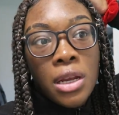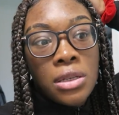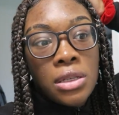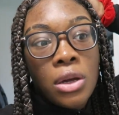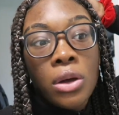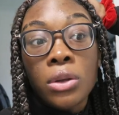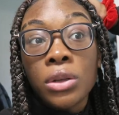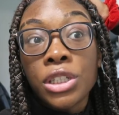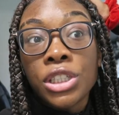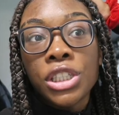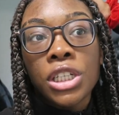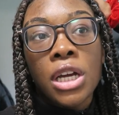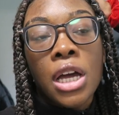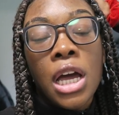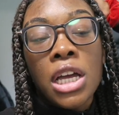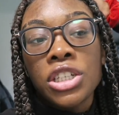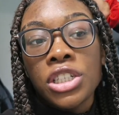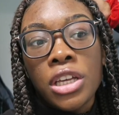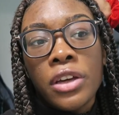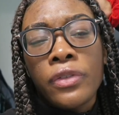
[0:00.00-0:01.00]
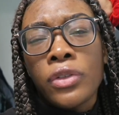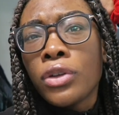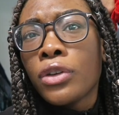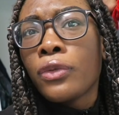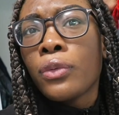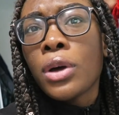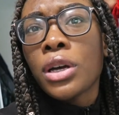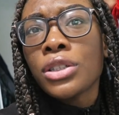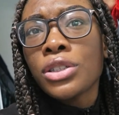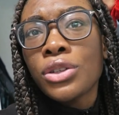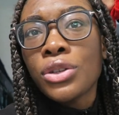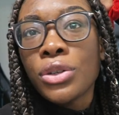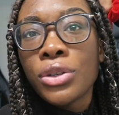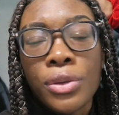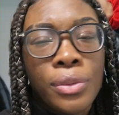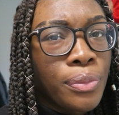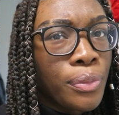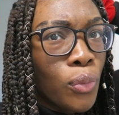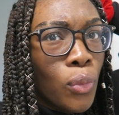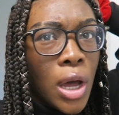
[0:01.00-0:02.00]
And I was like, holy shit, I actually have a lot of work to
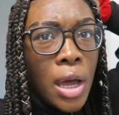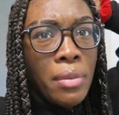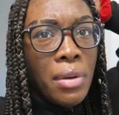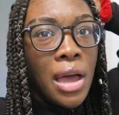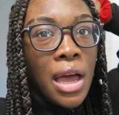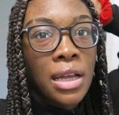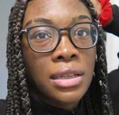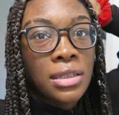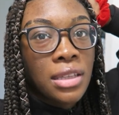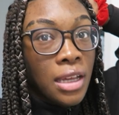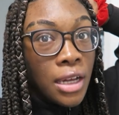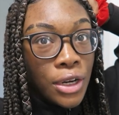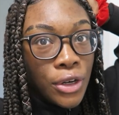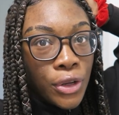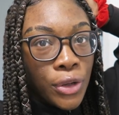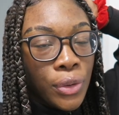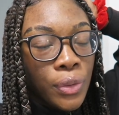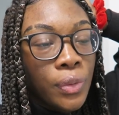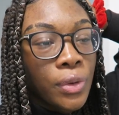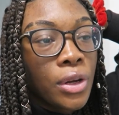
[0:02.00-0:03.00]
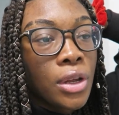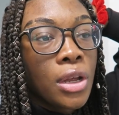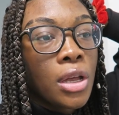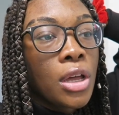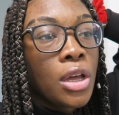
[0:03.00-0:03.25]
do. Why am I acting like I don't?